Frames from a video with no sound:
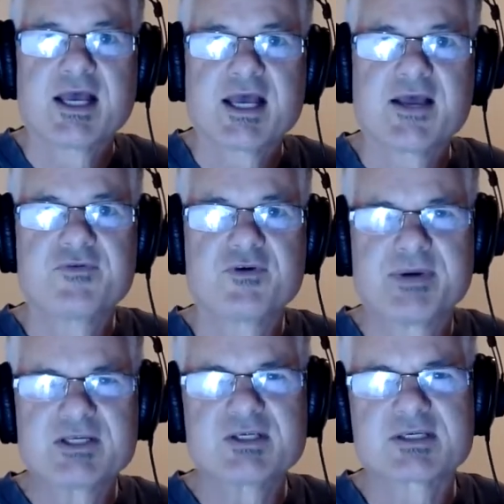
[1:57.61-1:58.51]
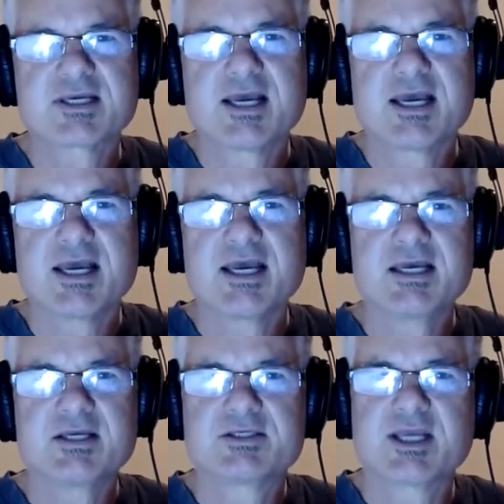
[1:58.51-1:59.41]
if your business
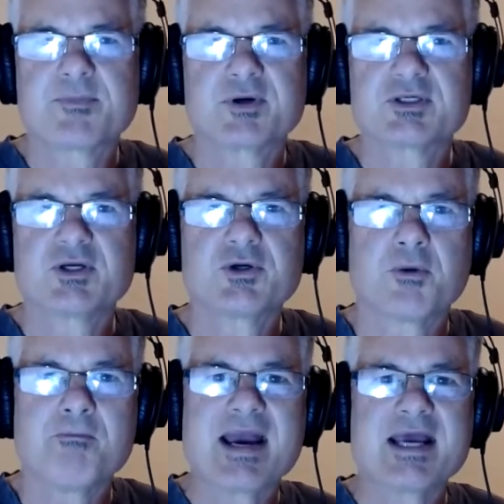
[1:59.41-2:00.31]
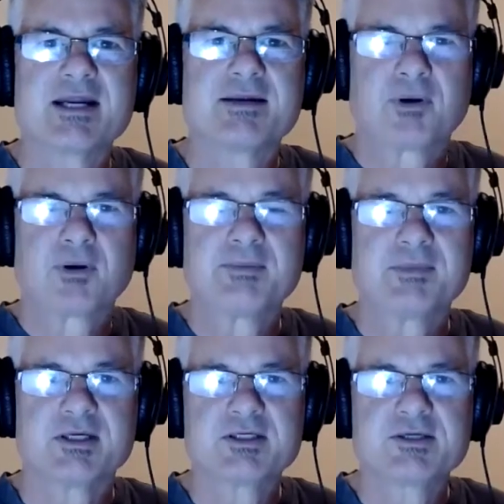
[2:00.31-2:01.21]
is separate to your main
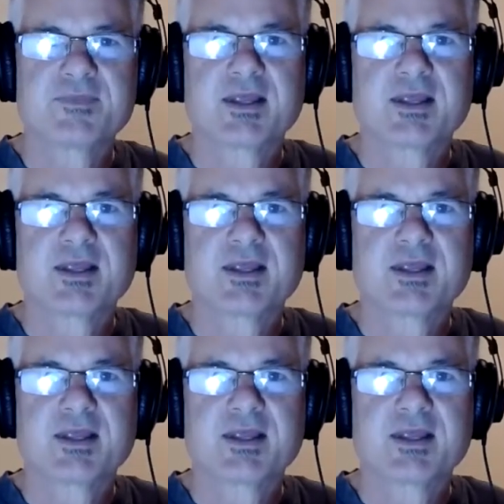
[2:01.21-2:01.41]
employment,